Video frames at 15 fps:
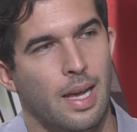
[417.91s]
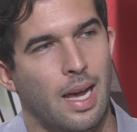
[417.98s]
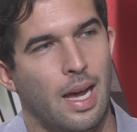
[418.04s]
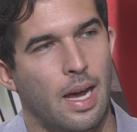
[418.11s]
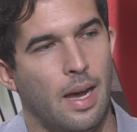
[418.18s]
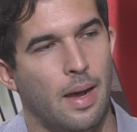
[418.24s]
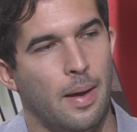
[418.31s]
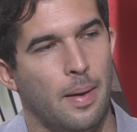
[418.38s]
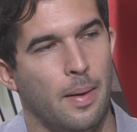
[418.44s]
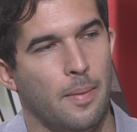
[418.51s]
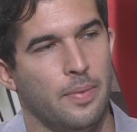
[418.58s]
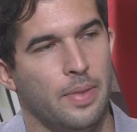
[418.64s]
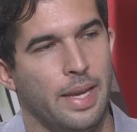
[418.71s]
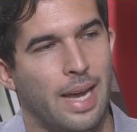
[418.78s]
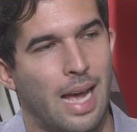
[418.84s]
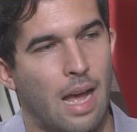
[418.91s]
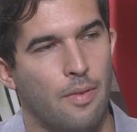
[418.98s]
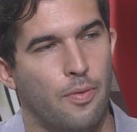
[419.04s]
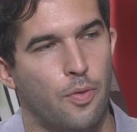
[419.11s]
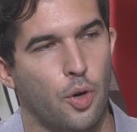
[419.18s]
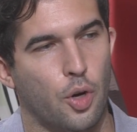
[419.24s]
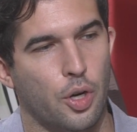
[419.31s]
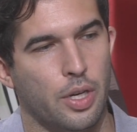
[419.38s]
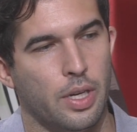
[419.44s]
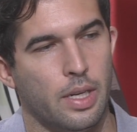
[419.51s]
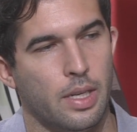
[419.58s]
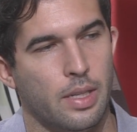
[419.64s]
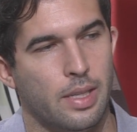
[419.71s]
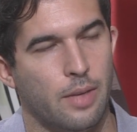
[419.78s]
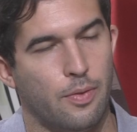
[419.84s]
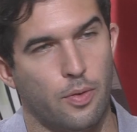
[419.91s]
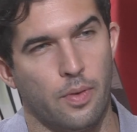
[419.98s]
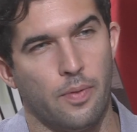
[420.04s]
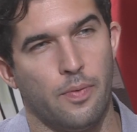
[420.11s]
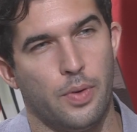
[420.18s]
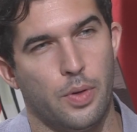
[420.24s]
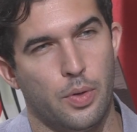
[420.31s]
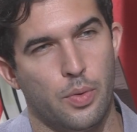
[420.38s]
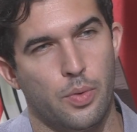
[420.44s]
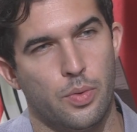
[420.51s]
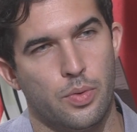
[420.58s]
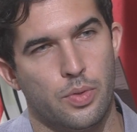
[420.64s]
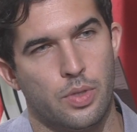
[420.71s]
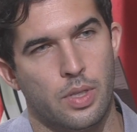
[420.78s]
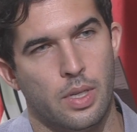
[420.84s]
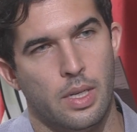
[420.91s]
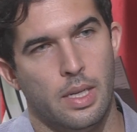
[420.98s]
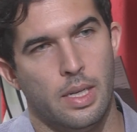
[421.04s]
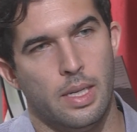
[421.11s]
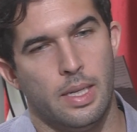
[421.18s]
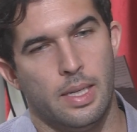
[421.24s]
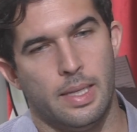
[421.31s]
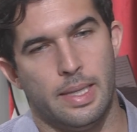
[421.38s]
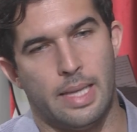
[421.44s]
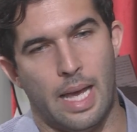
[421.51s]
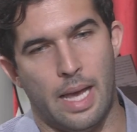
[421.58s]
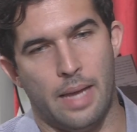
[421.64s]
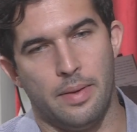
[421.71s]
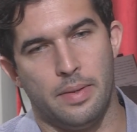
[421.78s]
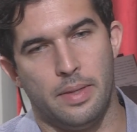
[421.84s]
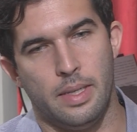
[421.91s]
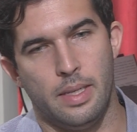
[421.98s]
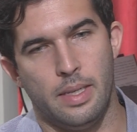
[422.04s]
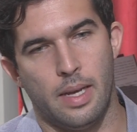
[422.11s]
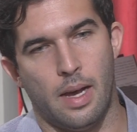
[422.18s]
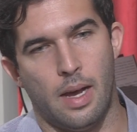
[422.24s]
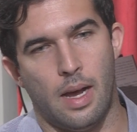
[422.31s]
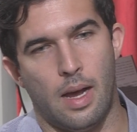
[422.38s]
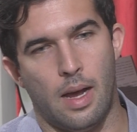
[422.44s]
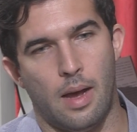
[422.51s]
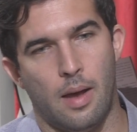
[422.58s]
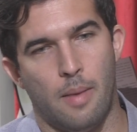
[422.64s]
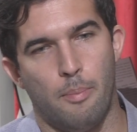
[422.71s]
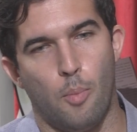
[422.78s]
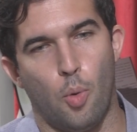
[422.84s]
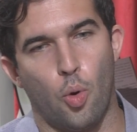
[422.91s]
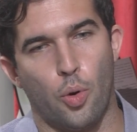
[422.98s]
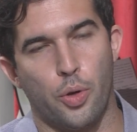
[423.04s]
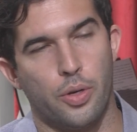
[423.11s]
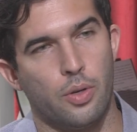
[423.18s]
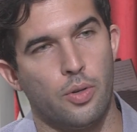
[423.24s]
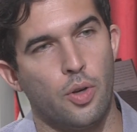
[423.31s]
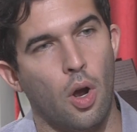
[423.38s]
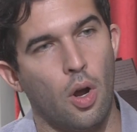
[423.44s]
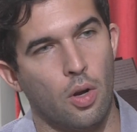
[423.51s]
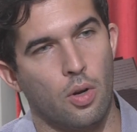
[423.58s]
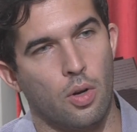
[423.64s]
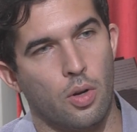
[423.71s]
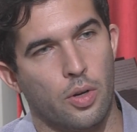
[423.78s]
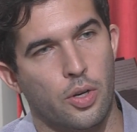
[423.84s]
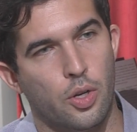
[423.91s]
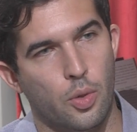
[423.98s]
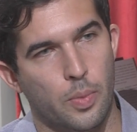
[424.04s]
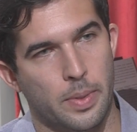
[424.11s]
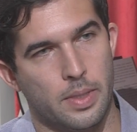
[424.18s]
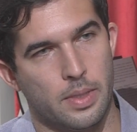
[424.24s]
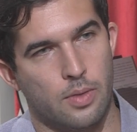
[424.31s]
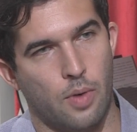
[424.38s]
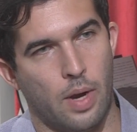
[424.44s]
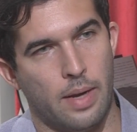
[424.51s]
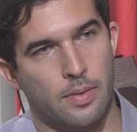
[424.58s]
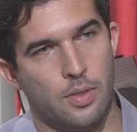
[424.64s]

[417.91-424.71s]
They have very different views than the more younger Cubans, right?